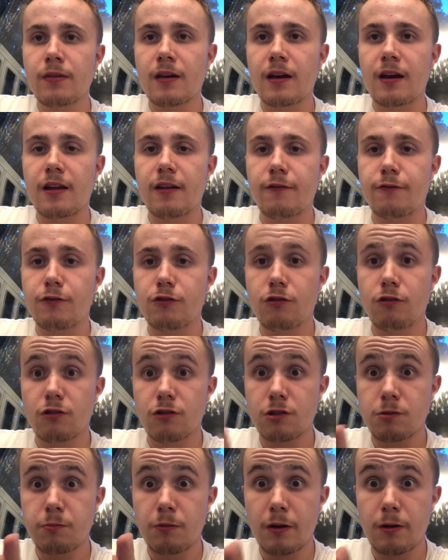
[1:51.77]
And of
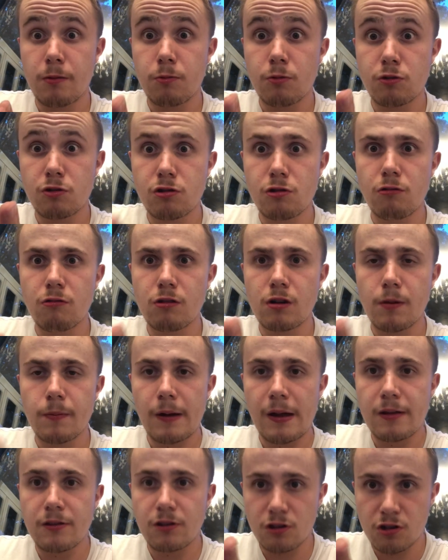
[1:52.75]
course, we will talk
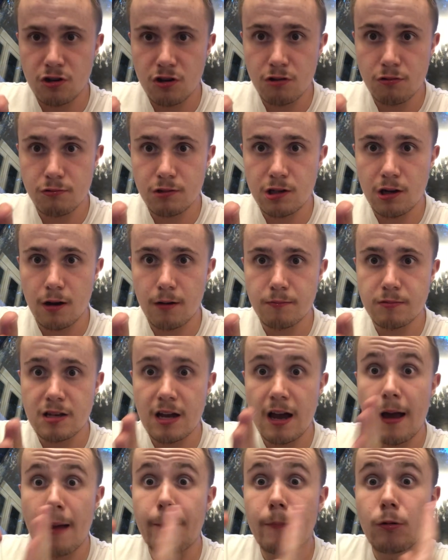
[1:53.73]
about the new
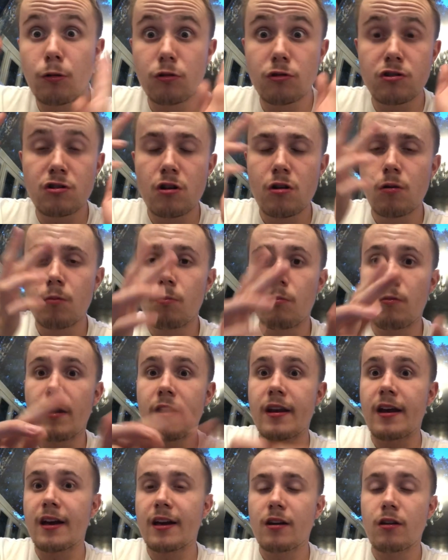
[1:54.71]
timetables
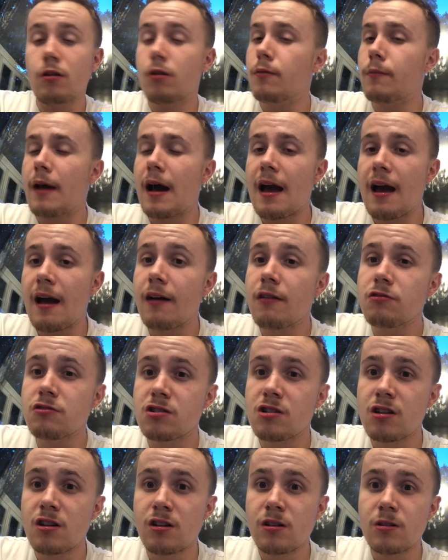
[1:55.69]
when they come
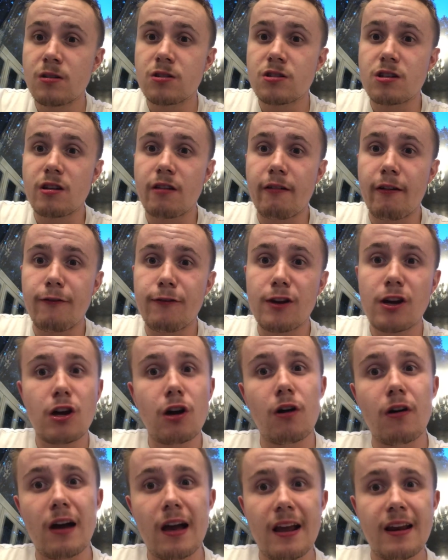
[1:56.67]
out. So if you've
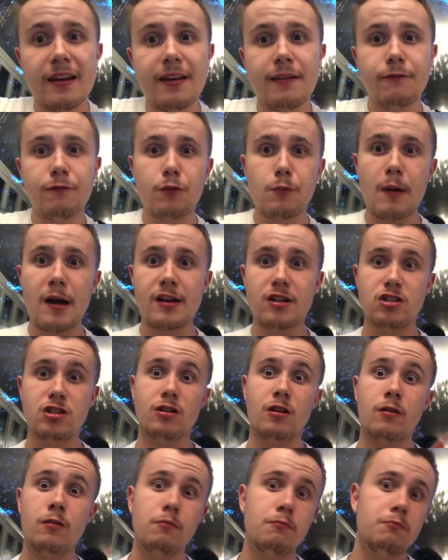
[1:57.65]
got any
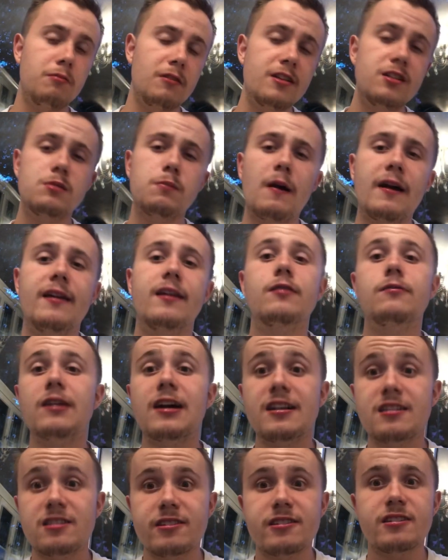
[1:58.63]
information, please make your
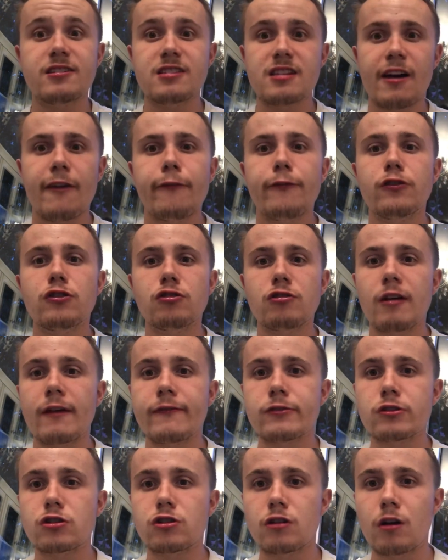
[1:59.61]
way to the Telford
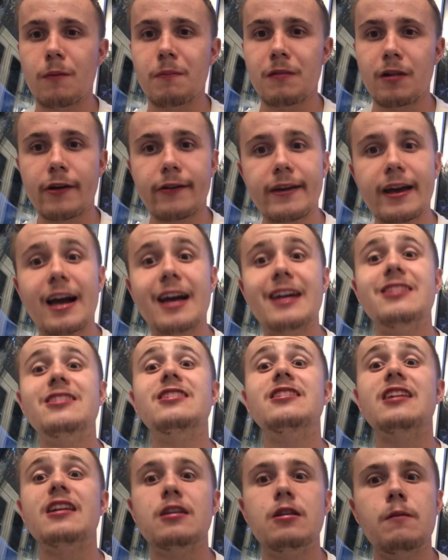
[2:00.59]
travel shop
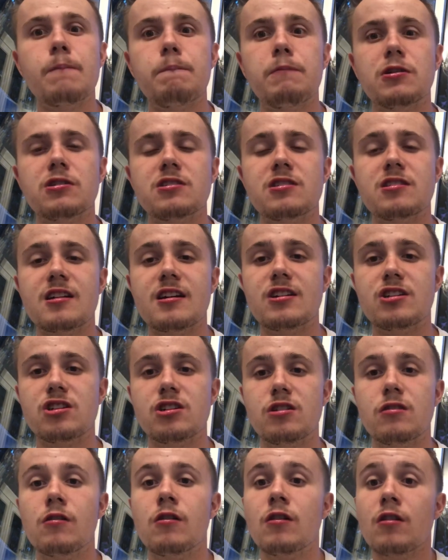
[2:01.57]
located in the bus
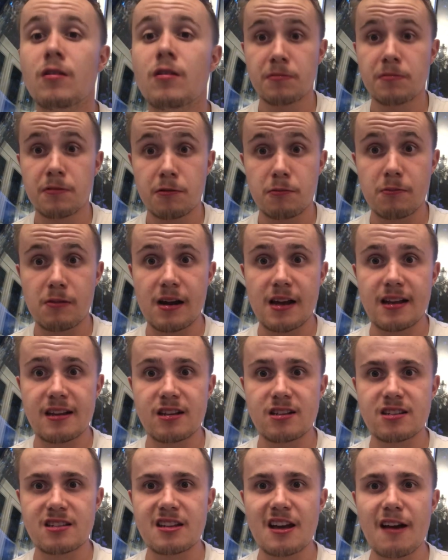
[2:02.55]
station, where
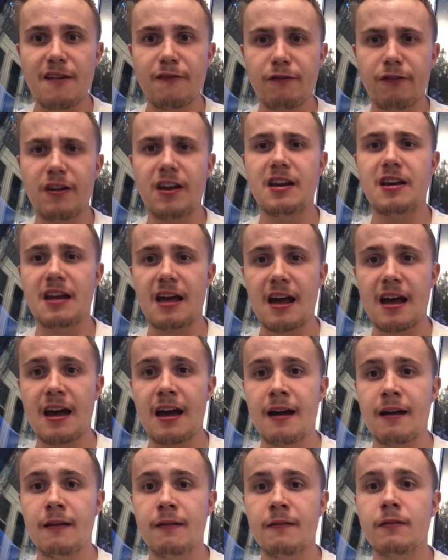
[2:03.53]
the staff in
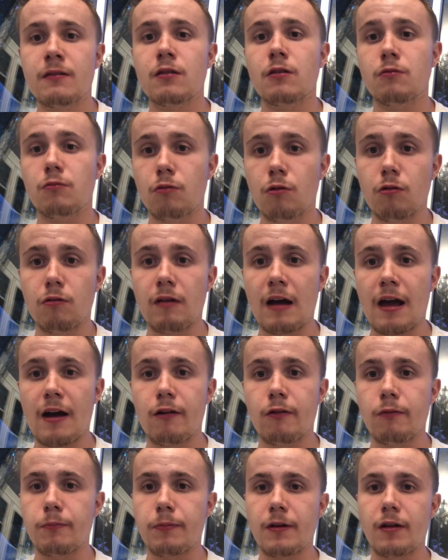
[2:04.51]
there will
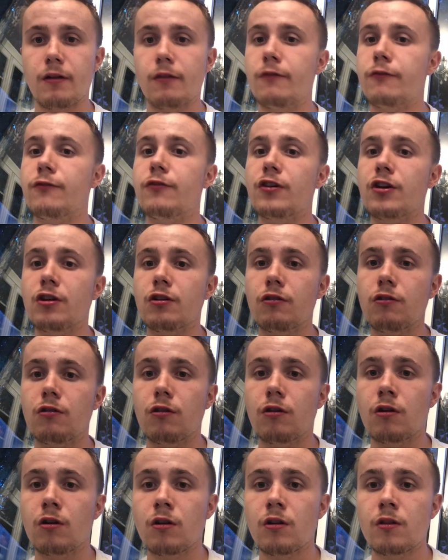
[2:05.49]
help you for
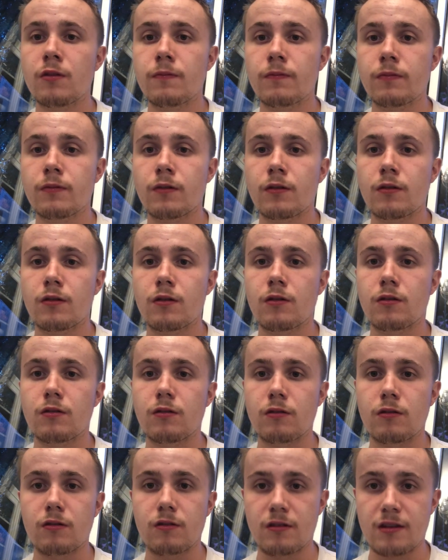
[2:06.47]
your
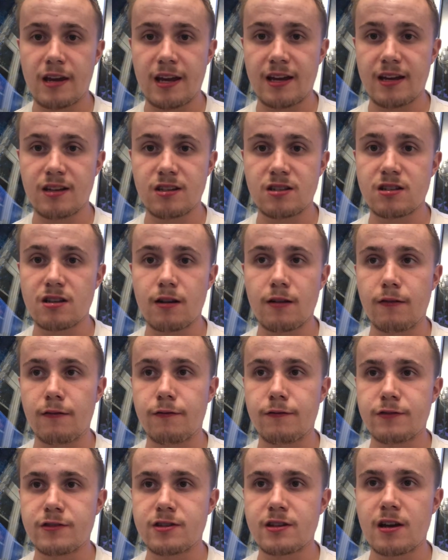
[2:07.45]
needs of
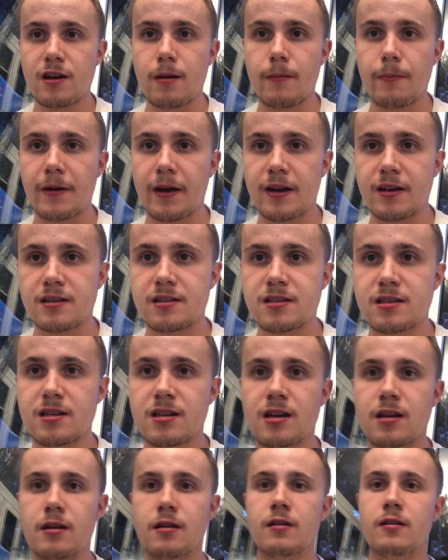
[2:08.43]
service.